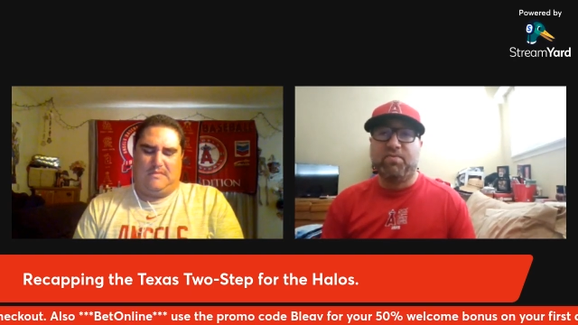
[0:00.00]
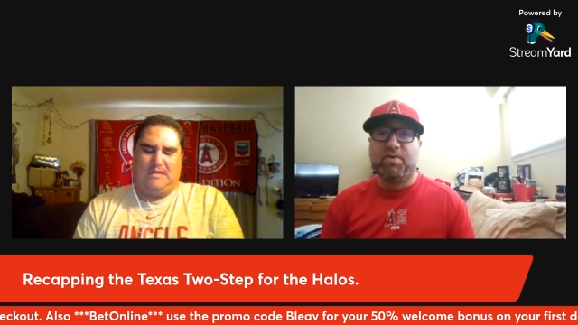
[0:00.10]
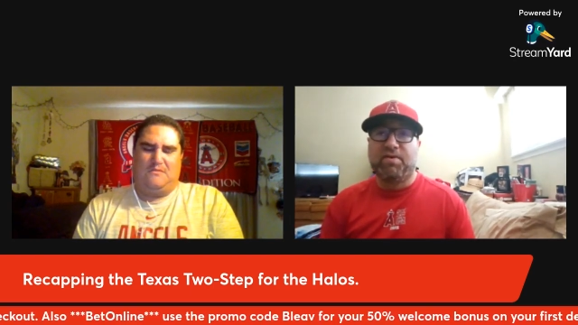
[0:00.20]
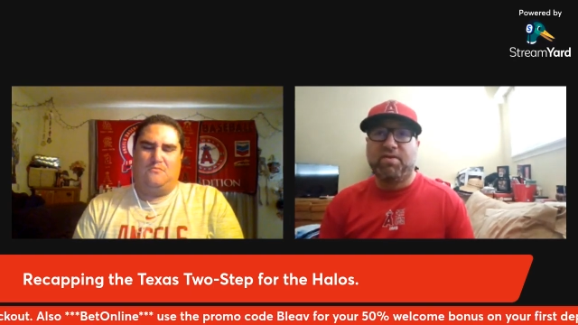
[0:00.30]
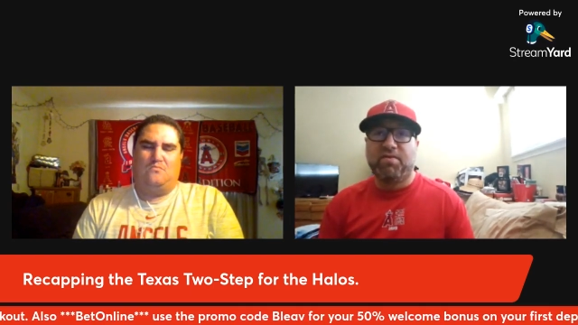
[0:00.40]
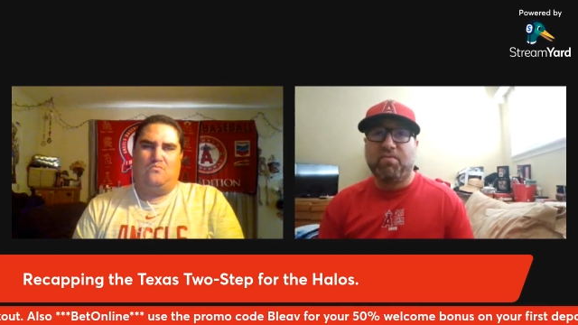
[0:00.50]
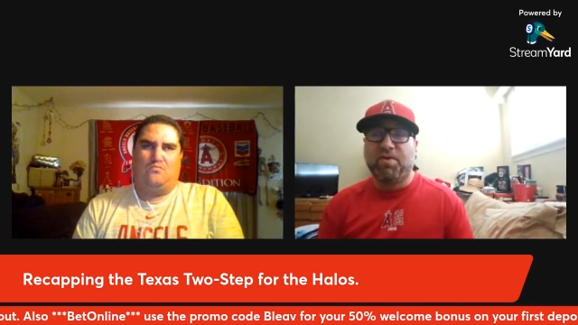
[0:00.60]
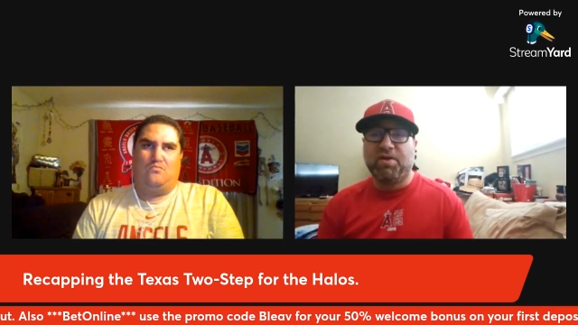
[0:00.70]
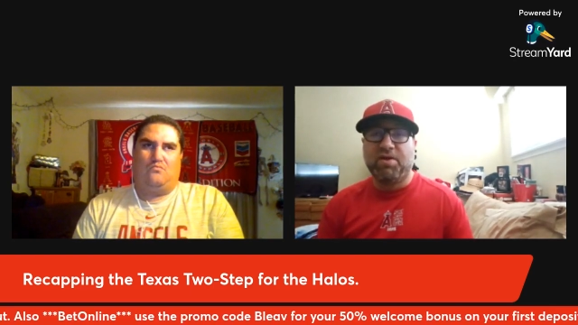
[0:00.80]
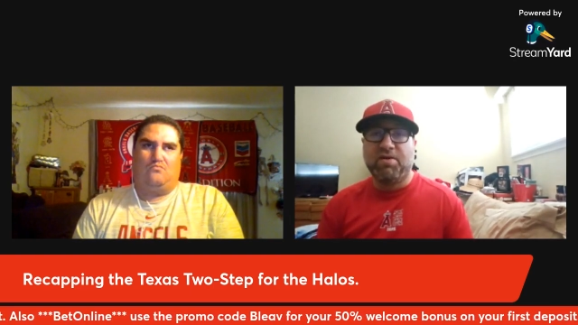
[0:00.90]
Speaker 1: with
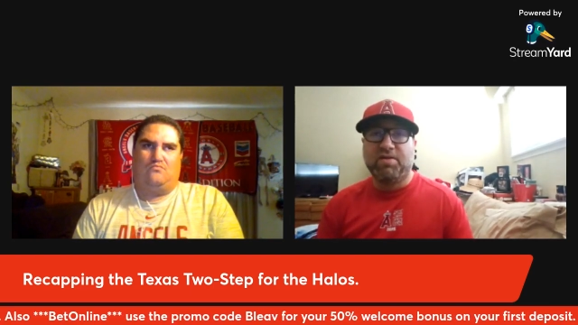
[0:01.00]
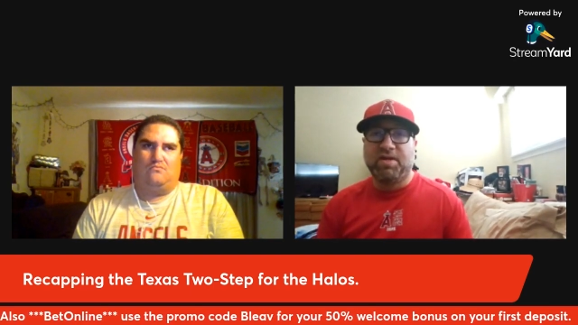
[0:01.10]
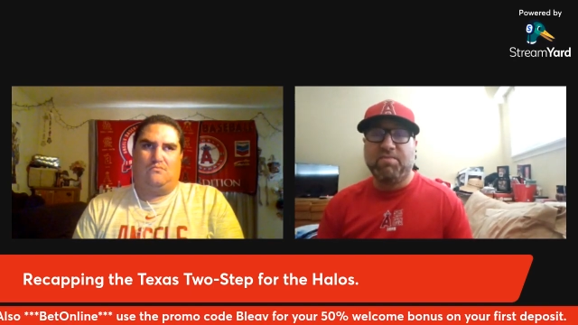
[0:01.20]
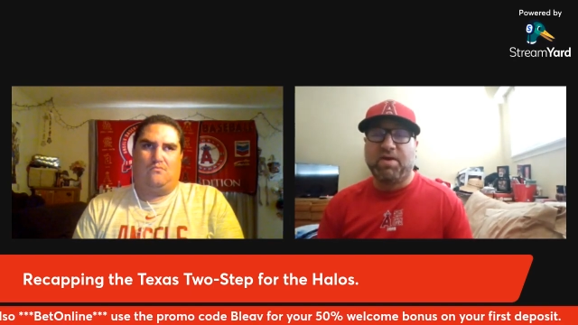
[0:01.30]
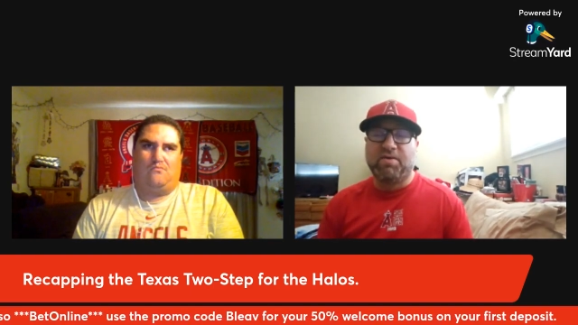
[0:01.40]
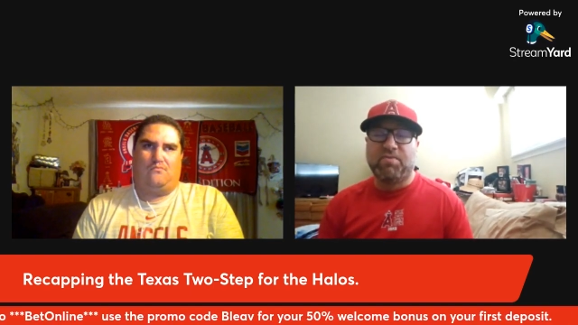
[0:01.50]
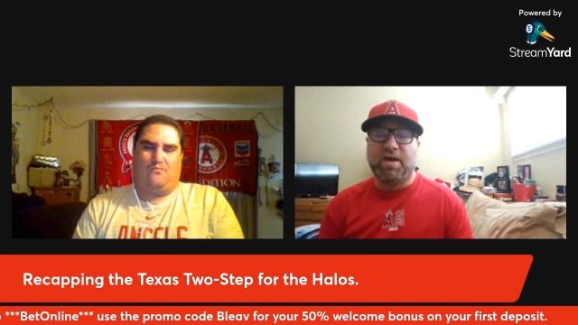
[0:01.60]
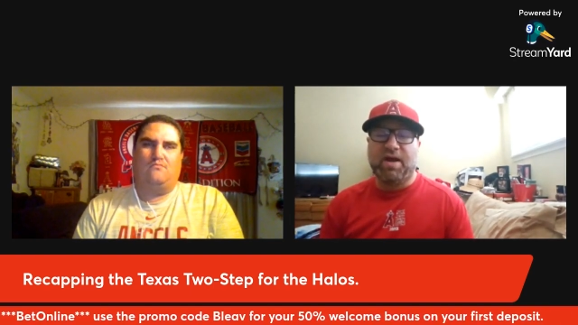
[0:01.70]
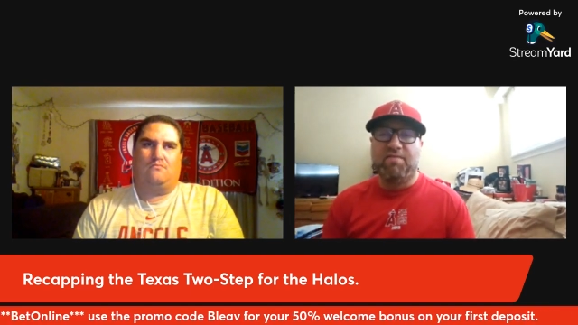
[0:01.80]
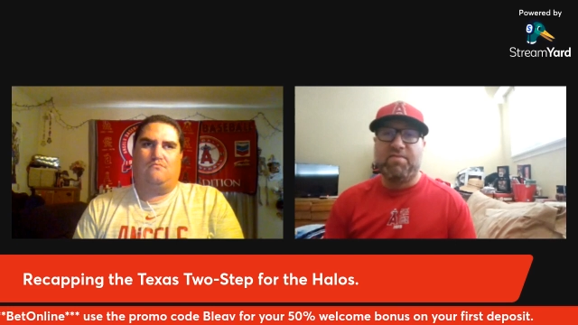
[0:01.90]
with a young team like
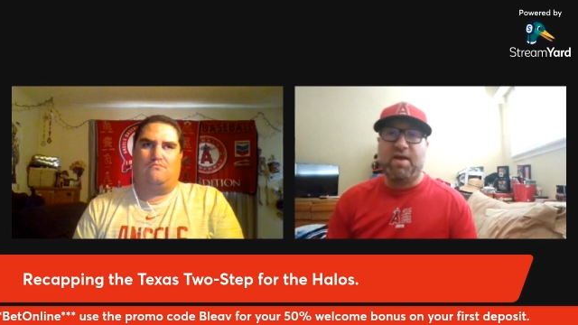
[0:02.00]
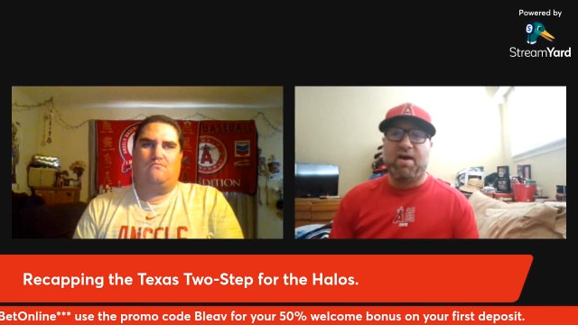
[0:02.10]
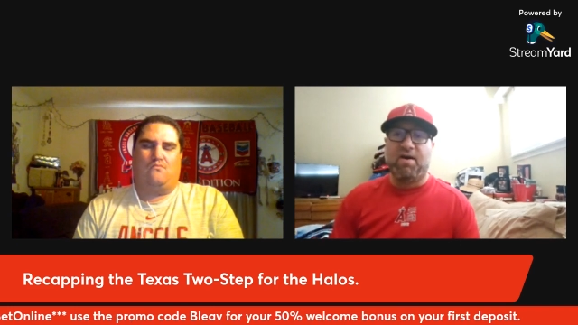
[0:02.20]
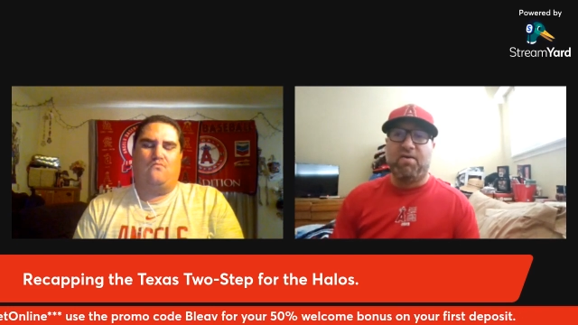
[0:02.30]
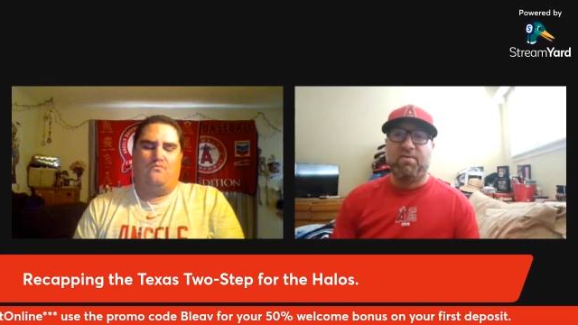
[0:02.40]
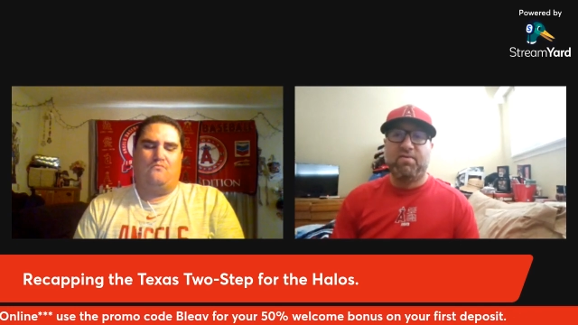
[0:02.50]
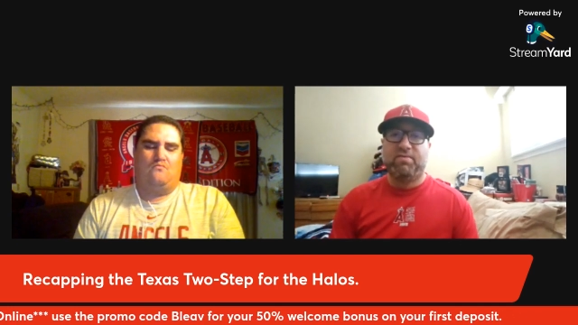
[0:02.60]
we have now